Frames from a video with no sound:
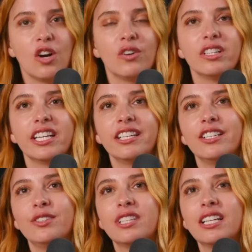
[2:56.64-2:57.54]
Well, I
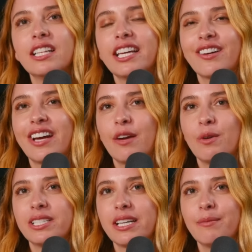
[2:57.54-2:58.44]
knew that like, okay,
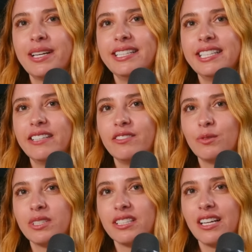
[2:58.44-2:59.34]
one time I lived in
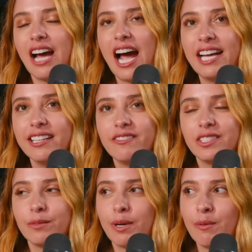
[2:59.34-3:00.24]

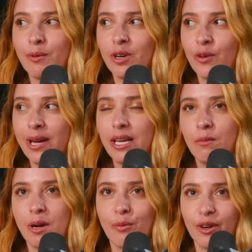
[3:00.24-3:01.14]
apartment 108 and
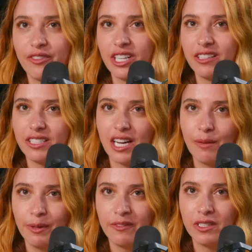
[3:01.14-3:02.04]
my boyfriend at the
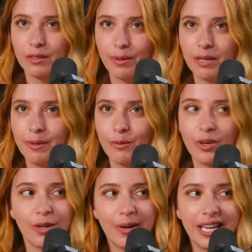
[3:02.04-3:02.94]
time lived in apartment
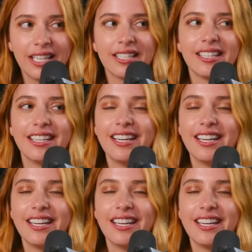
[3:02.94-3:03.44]
108. Mm-hmm.